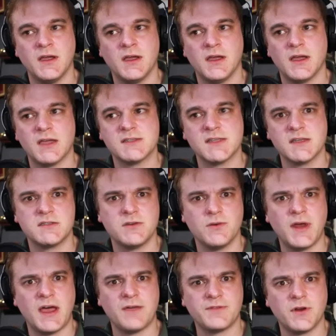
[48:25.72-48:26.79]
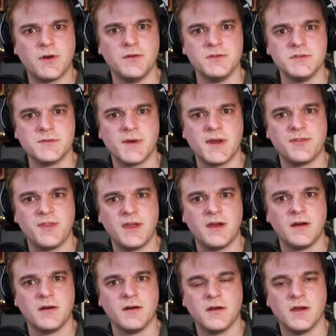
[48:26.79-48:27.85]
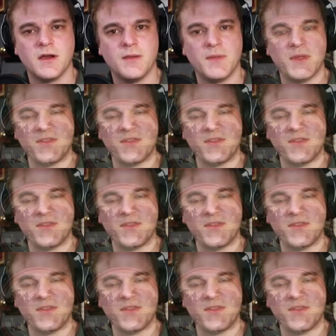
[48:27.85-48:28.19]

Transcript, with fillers: that's like two and a half turns right there. Yeah. I mean,